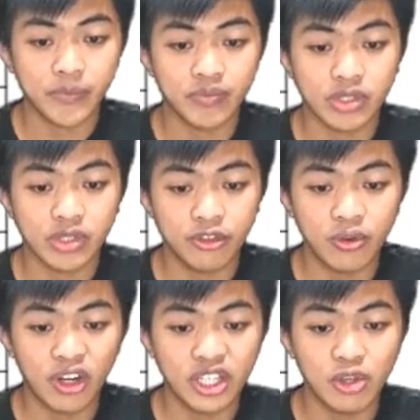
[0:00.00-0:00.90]

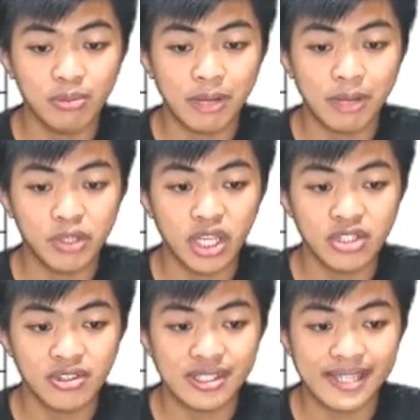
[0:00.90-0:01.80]
40 yung
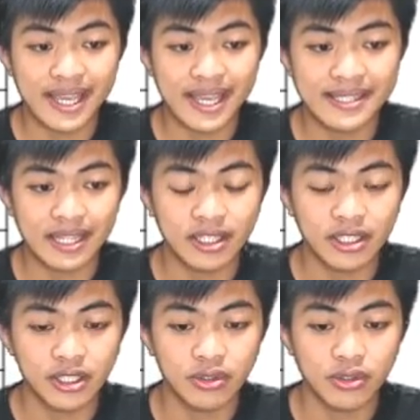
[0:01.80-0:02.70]
population size natin
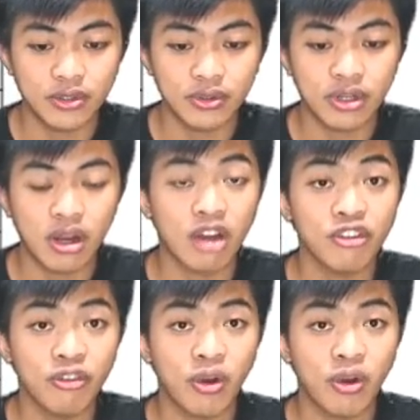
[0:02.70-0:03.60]
dito. So there are
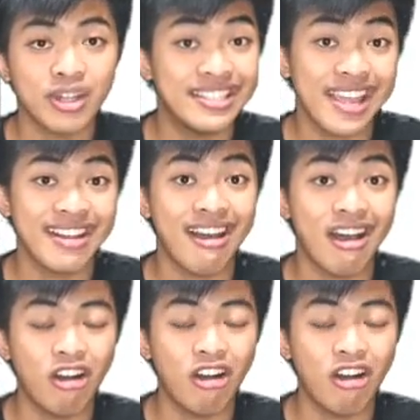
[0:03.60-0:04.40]
40 data all in